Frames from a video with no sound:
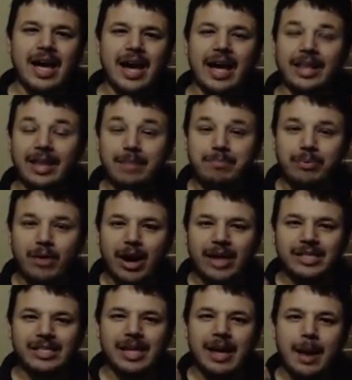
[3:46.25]
And they
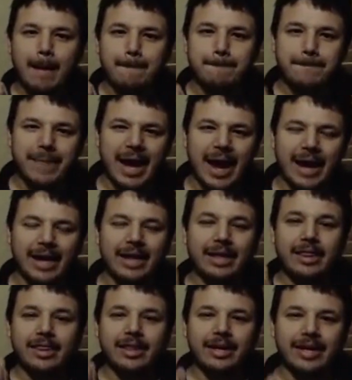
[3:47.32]
brought back
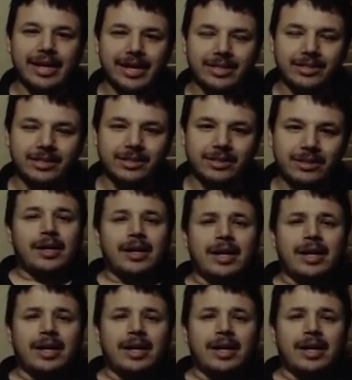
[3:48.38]
the kiss.